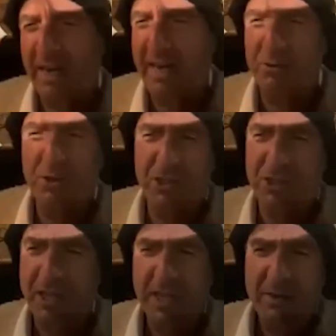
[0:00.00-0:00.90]
And I was
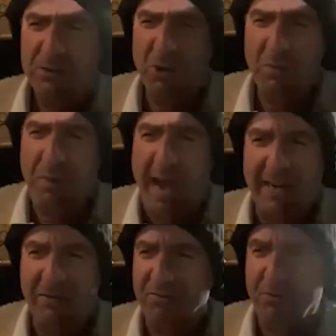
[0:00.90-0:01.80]
just going
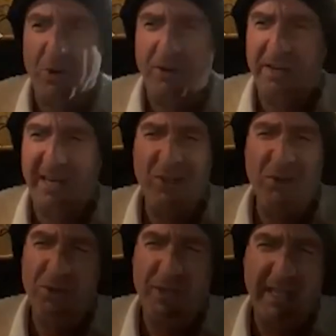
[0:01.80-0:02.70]
back and forth, and I
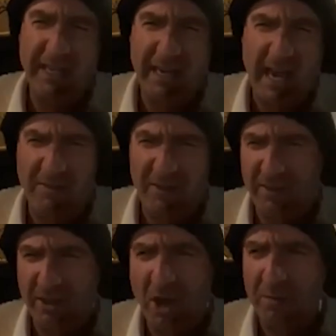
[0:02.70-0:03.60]
knew that they didn't have
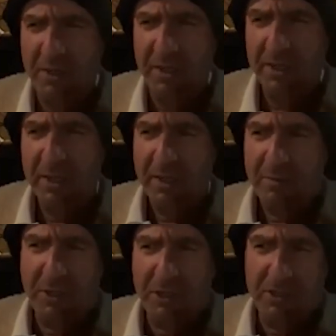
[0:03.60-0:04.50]
anything on me
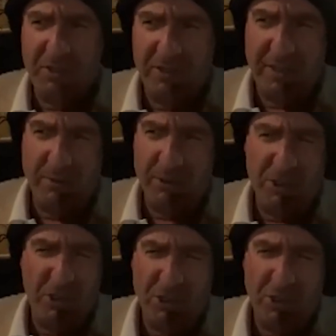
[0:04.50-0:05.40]
because they were
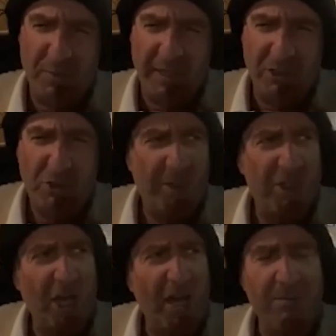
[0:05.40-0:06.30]
just spending too much
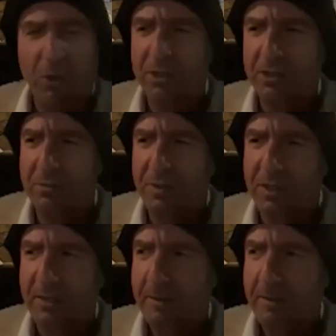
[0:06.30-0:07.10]
time talking to me.